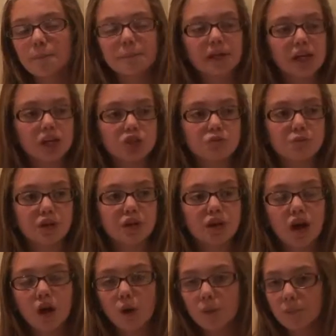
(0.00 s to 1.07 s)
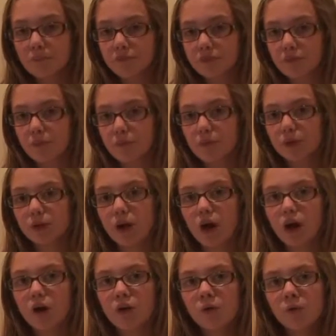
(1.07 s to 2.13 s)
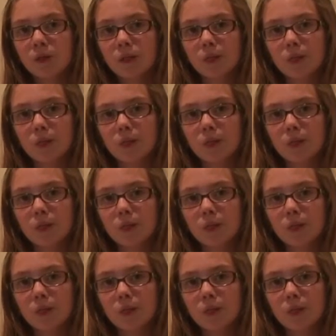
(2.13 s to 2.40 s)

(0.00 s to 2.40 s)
Because we know below